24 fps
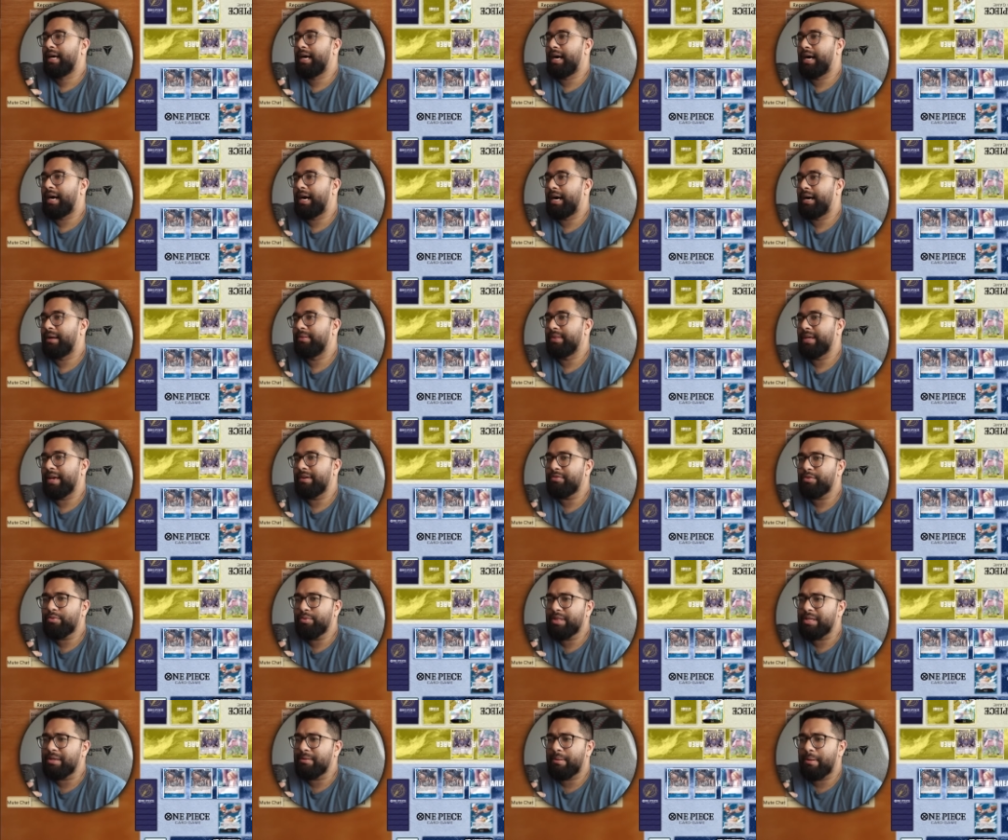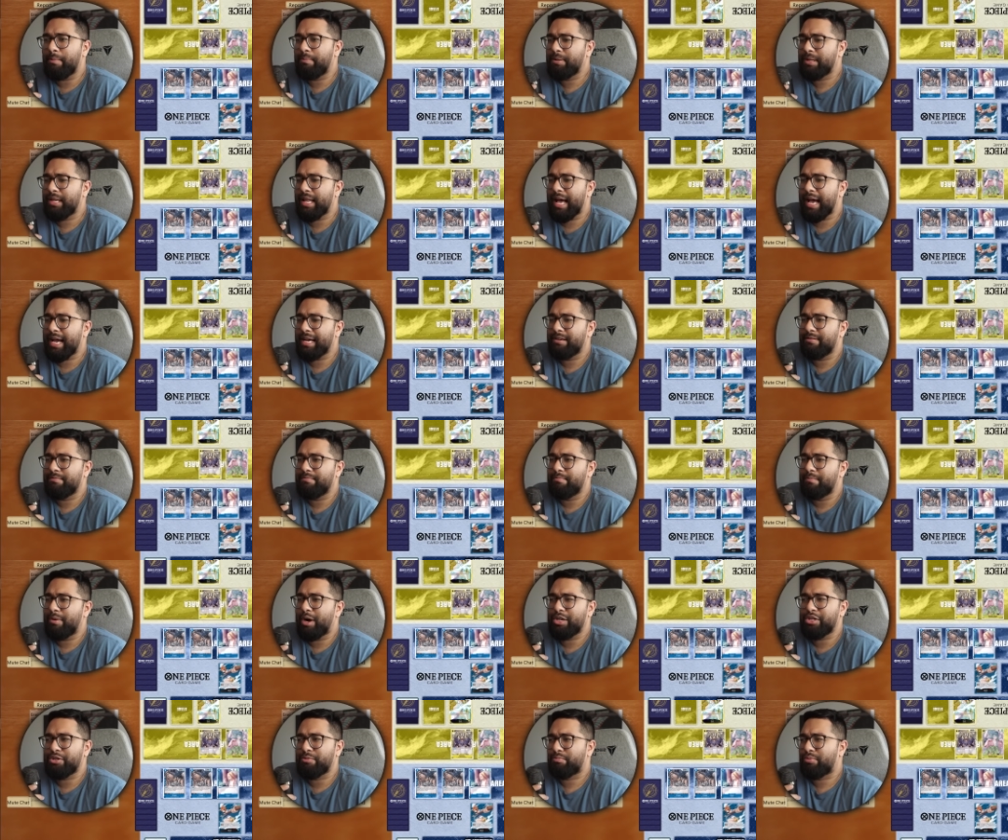Uh, they haven't really applied
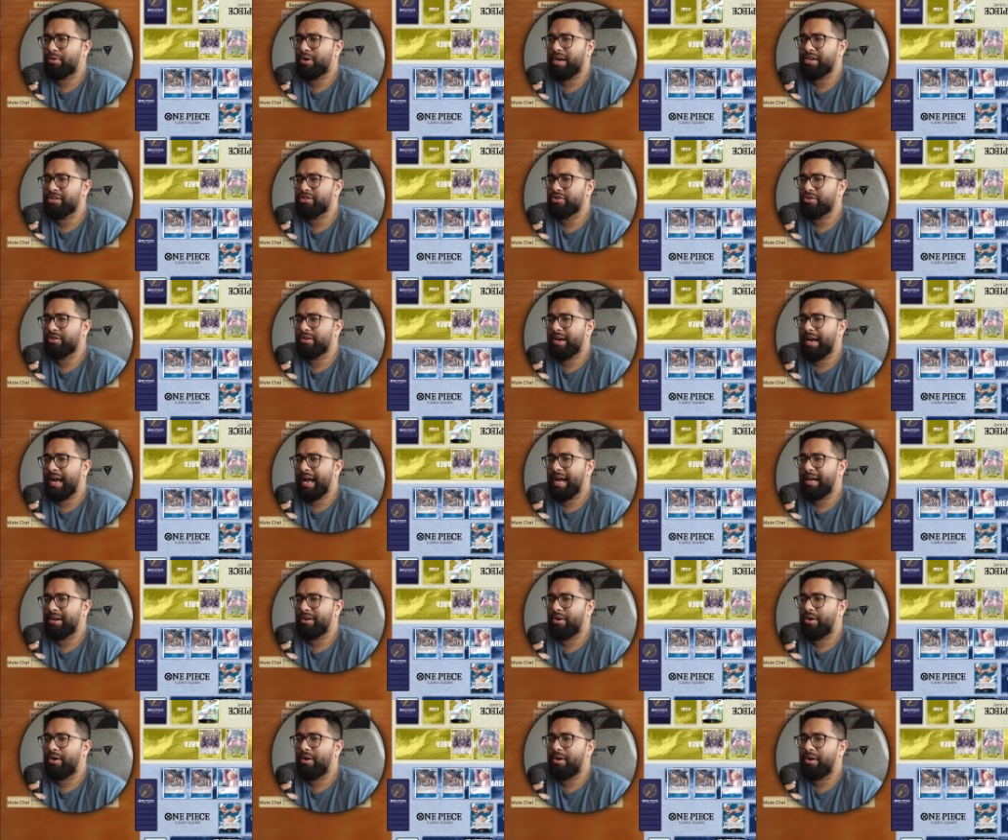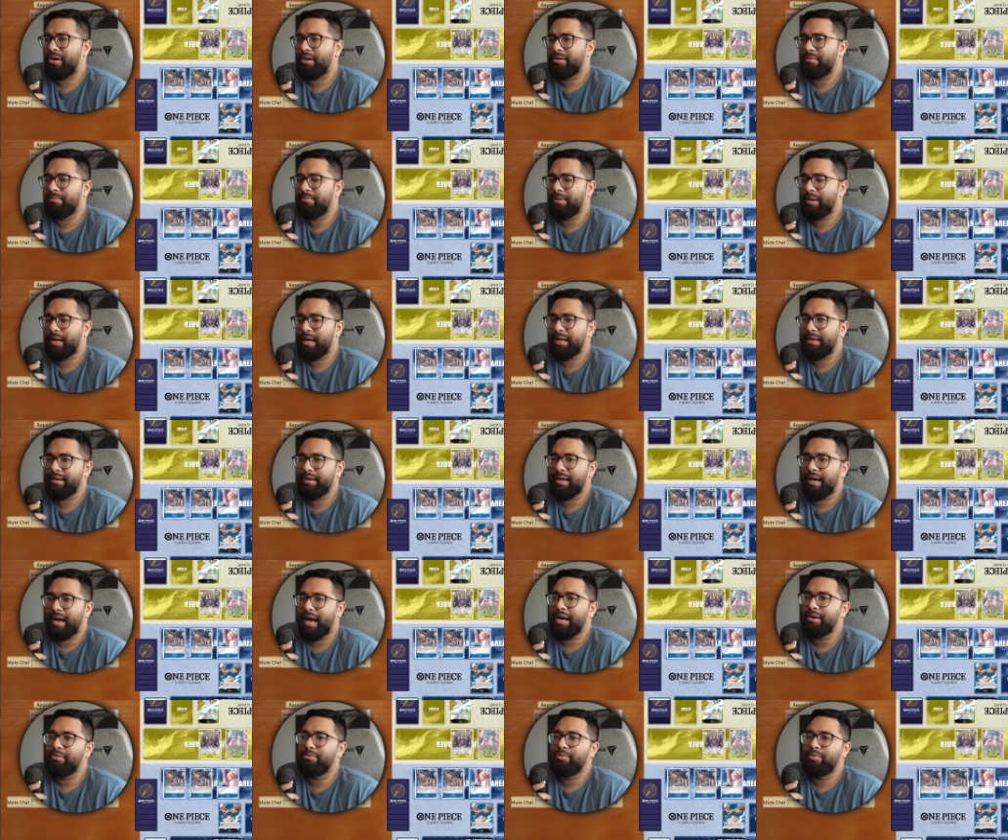much pressure at all, but
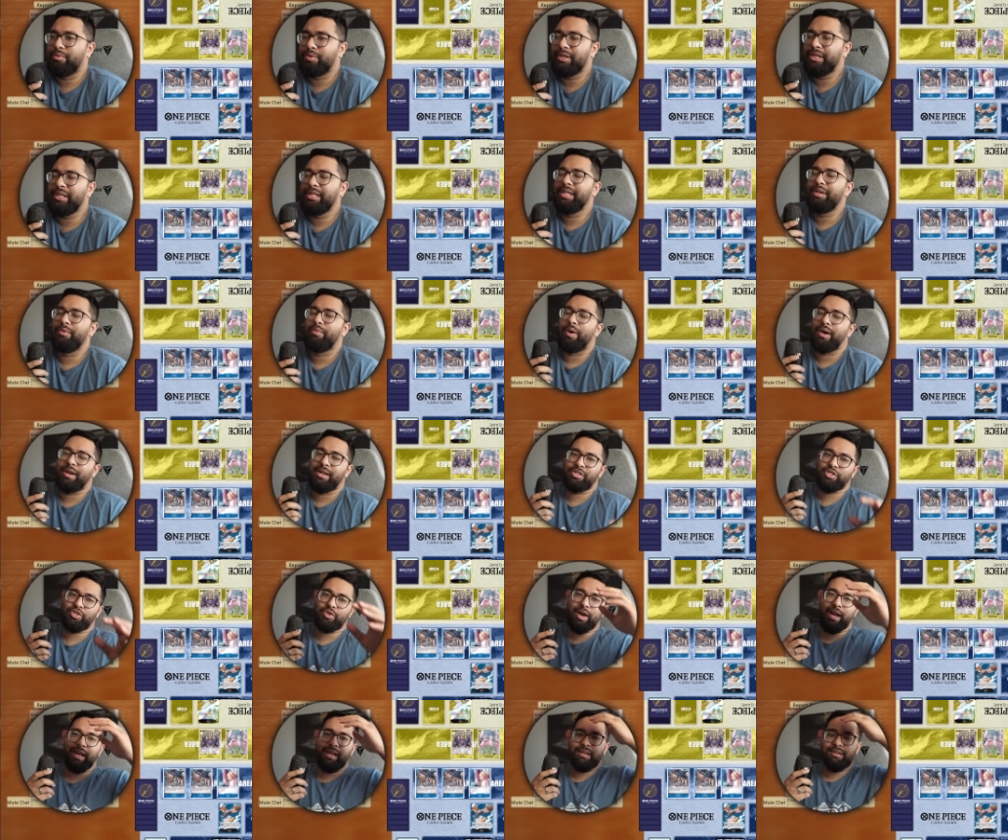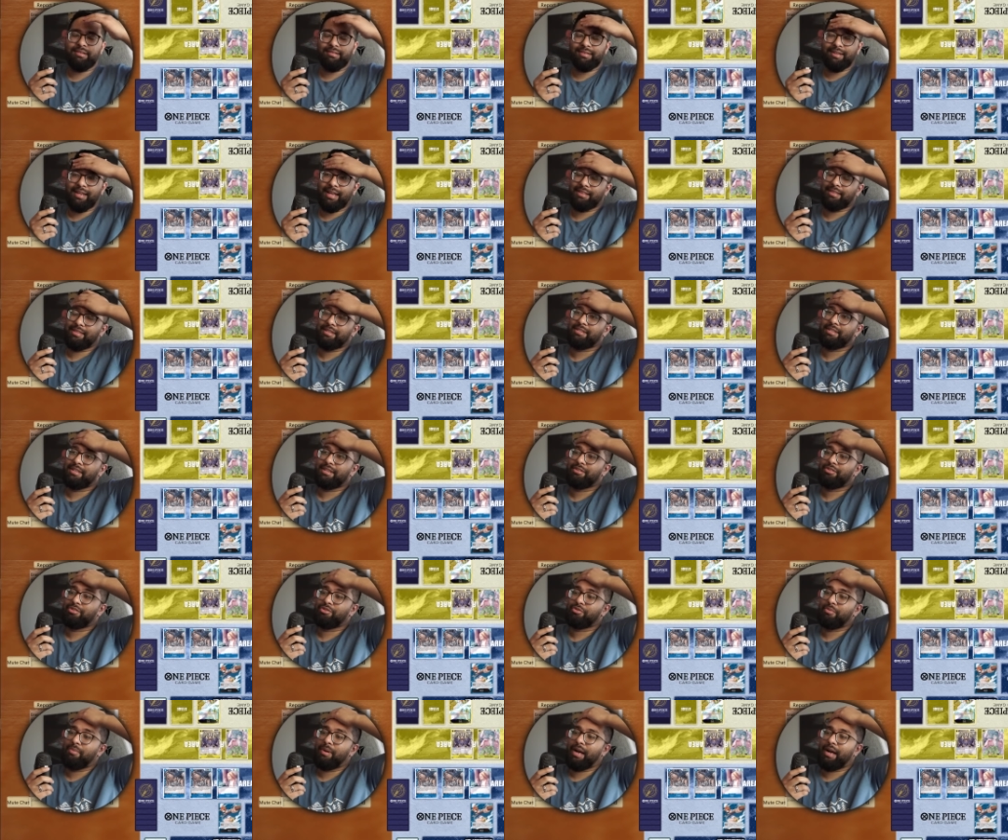I really want to try and get this
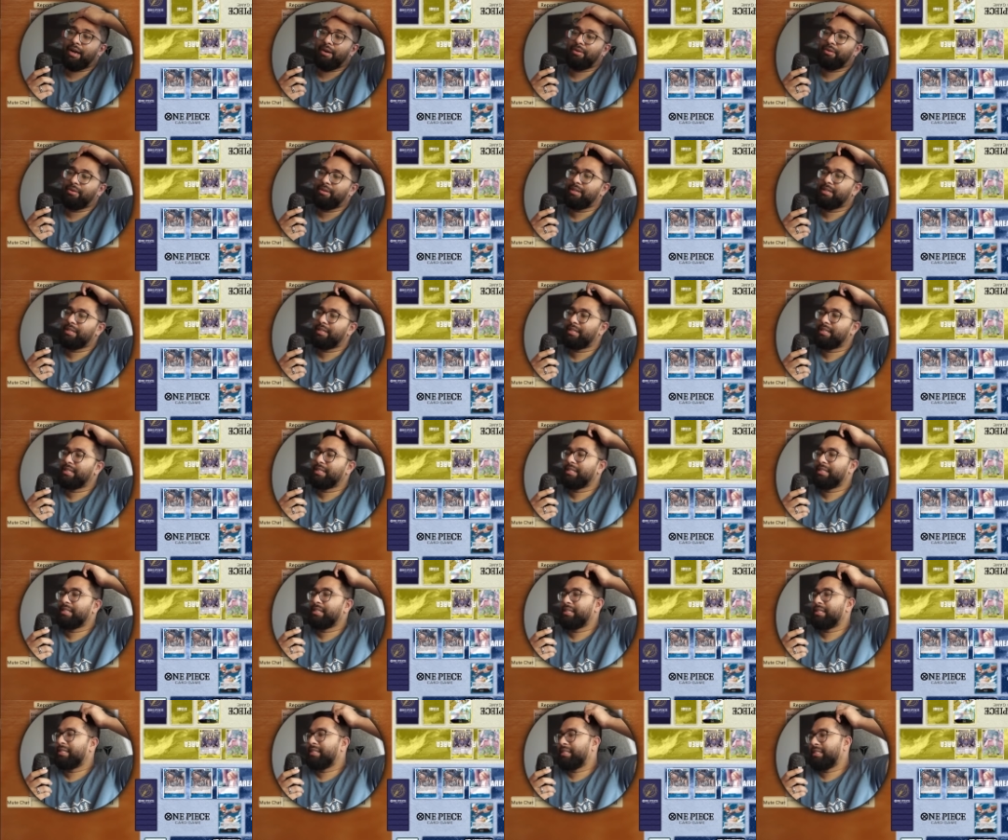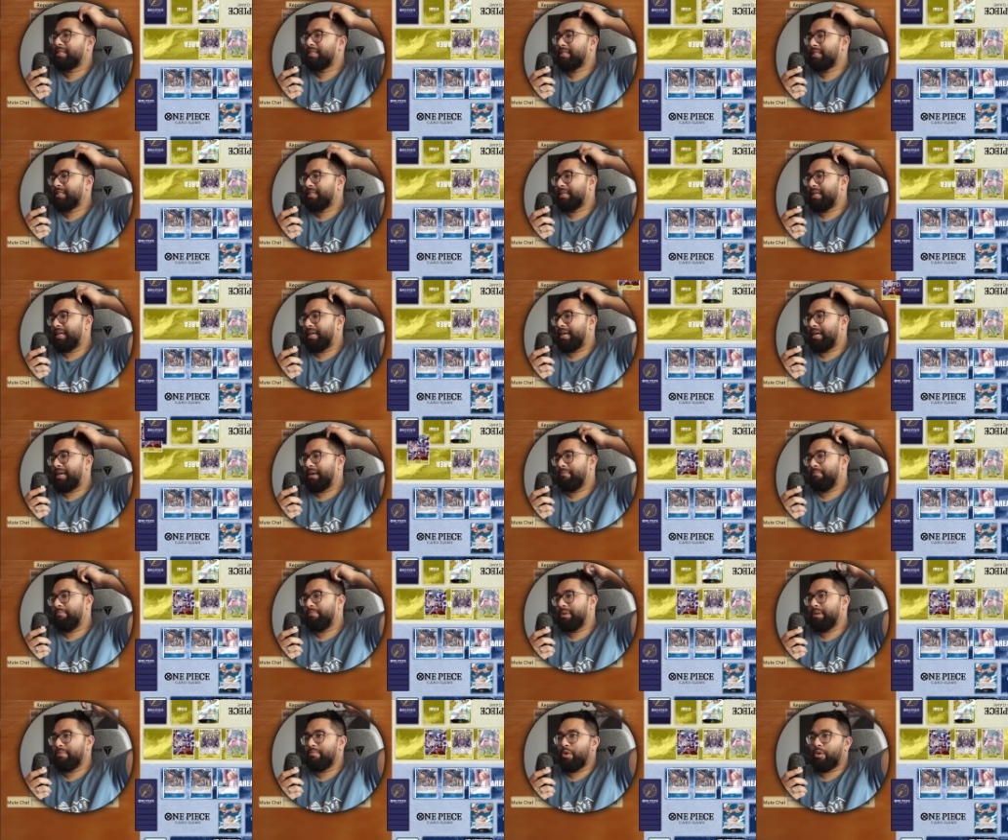Inazuma out. Um,
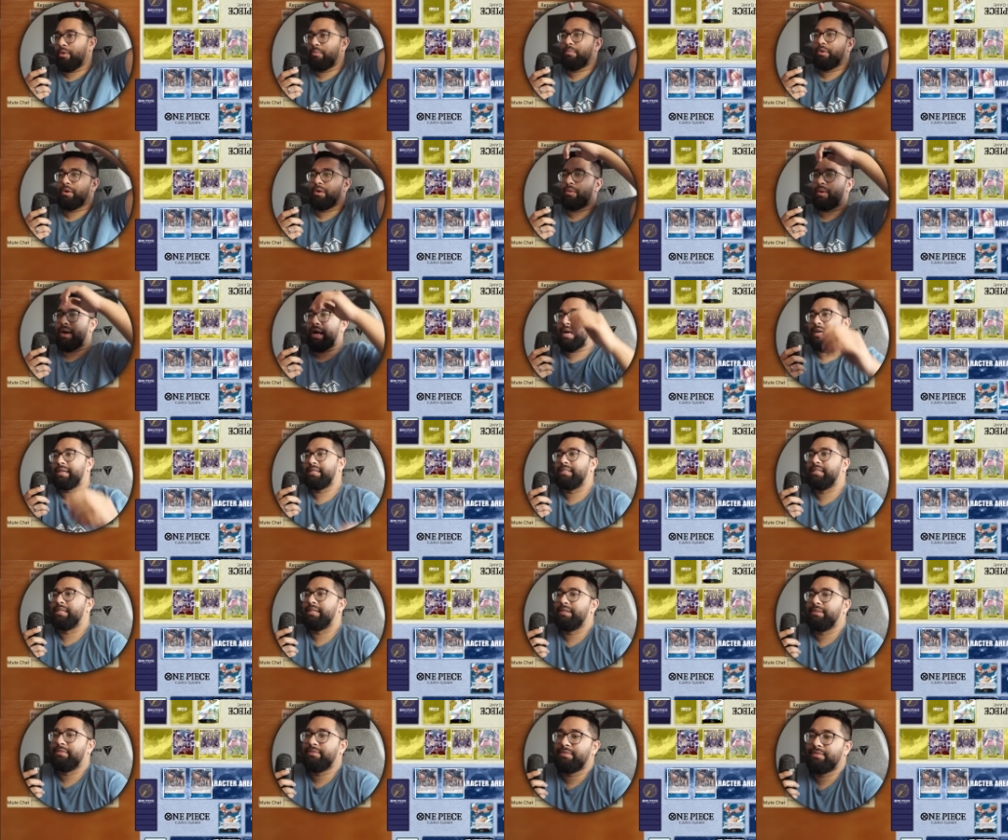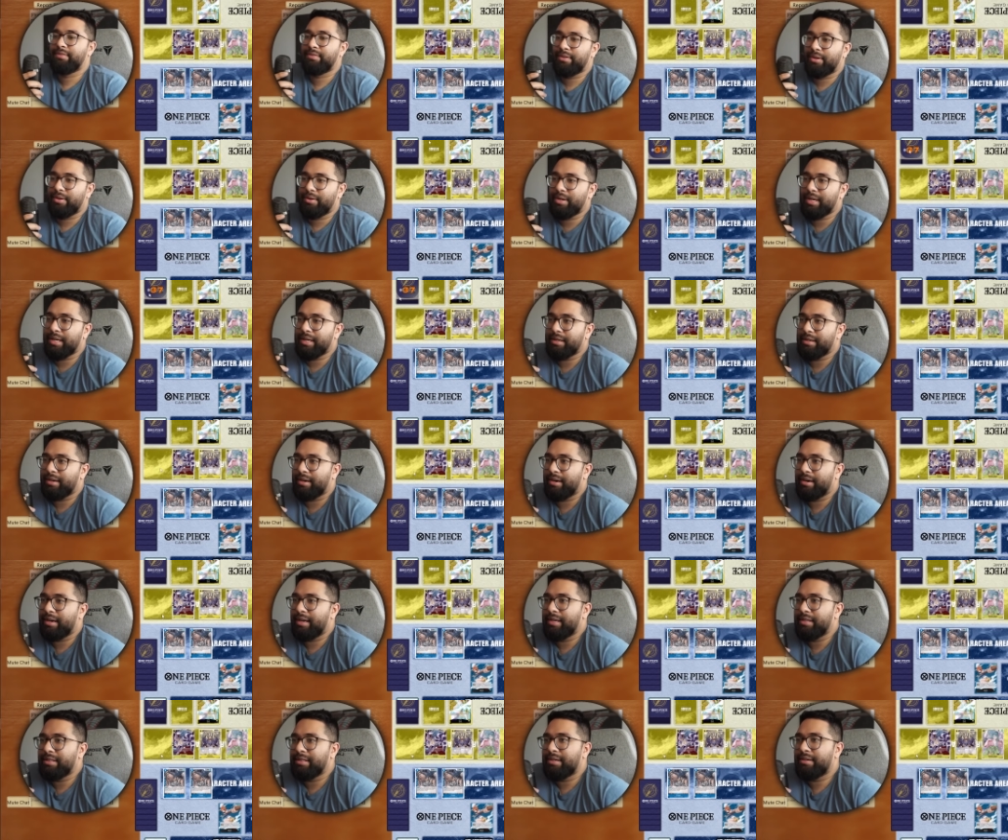be more proactive. Okay, all
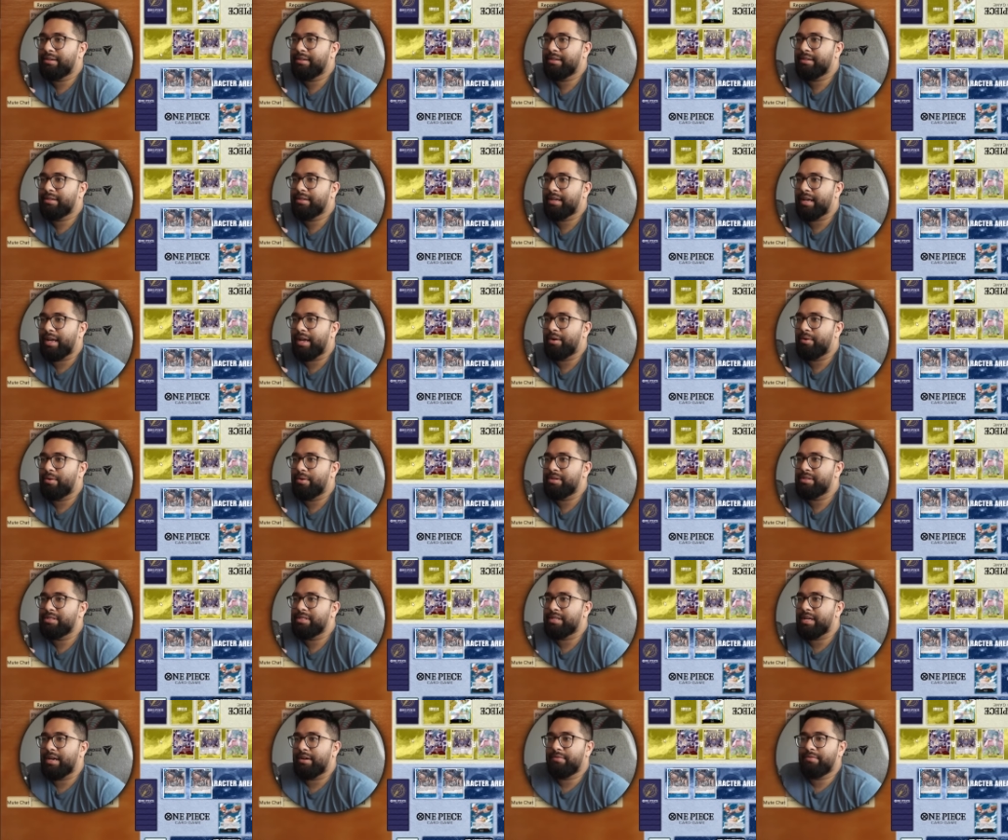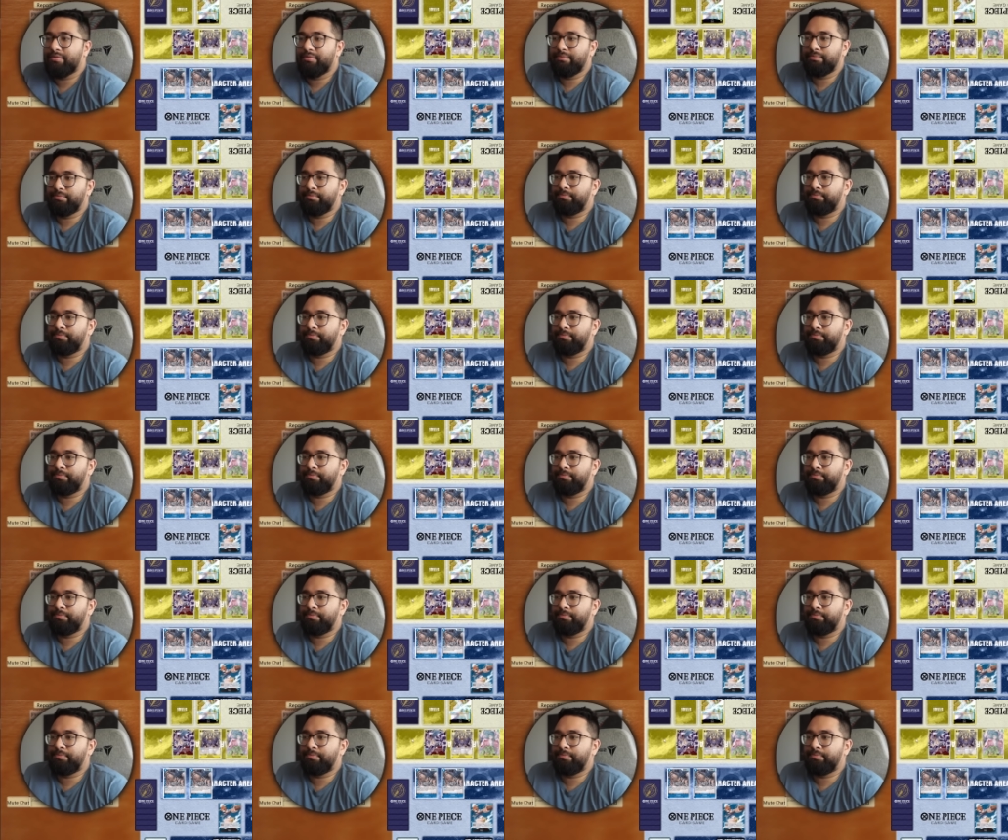right, they're they're KOing stuff. I'm